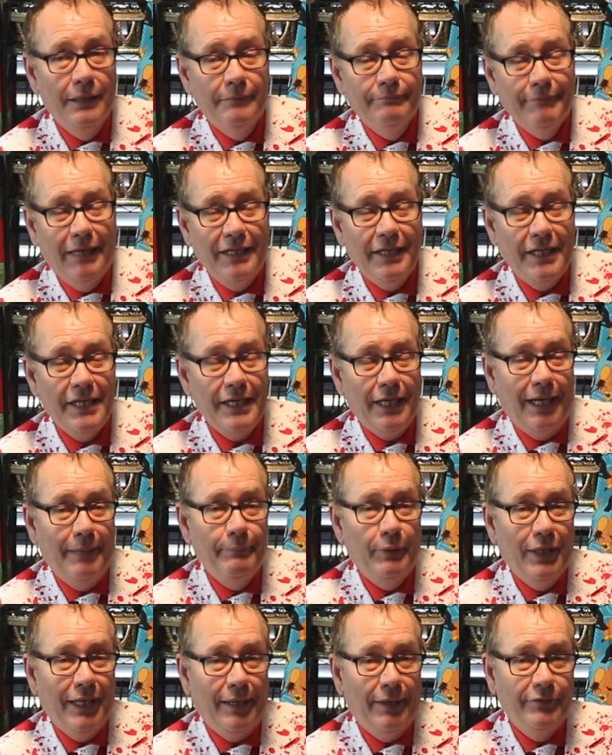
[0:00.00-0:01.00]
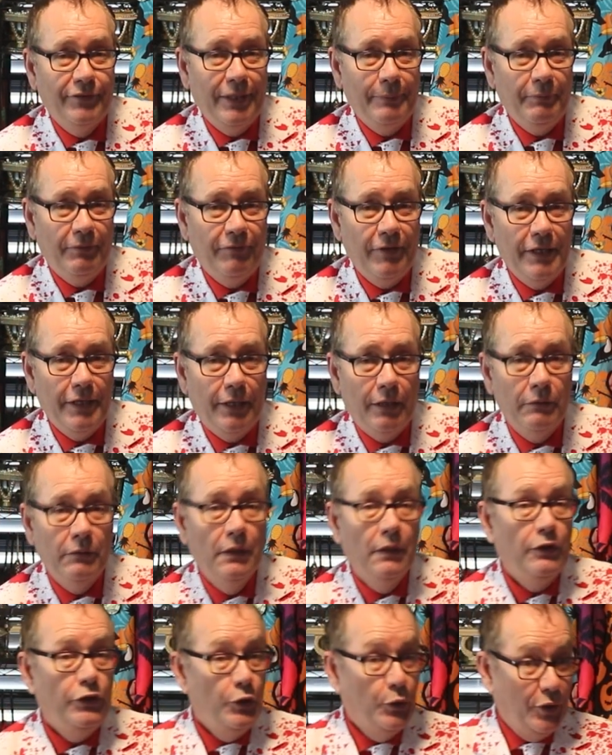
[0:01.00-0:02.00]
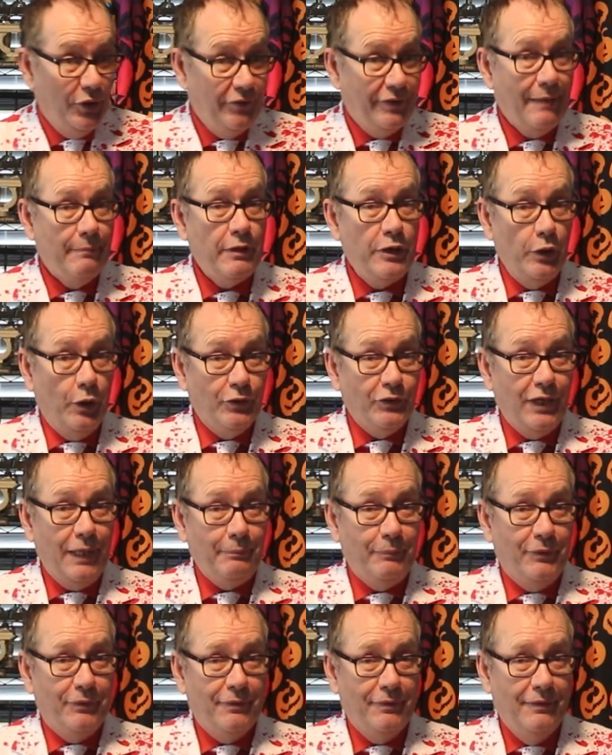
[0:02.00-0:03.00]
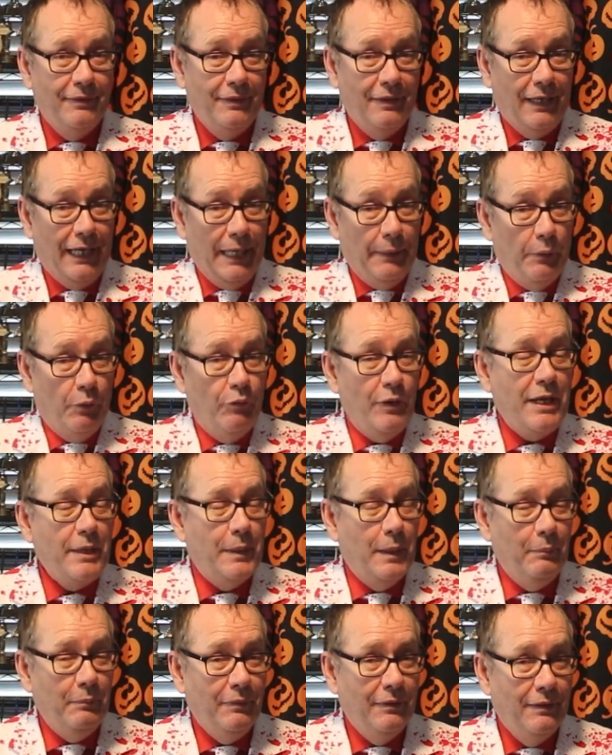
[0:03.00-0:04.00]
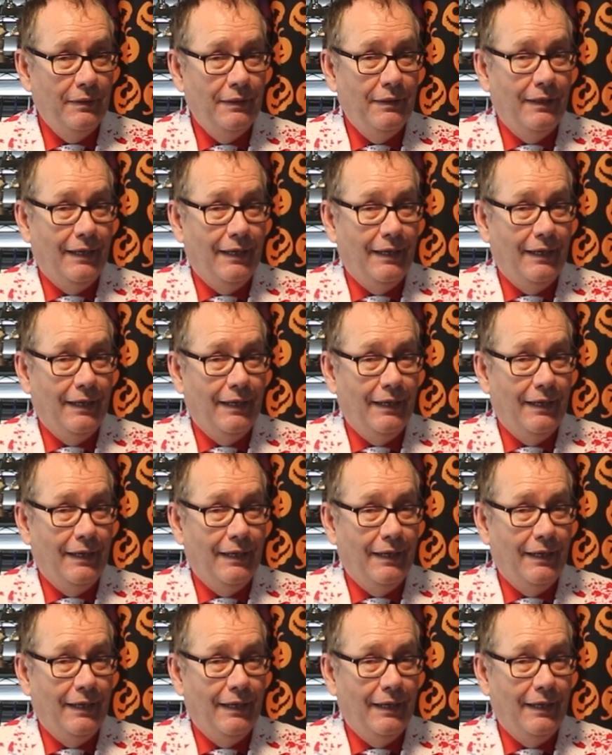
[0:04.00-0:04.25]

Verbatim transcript: Monday, I put out a tips video. You can send me your tips. I will read them.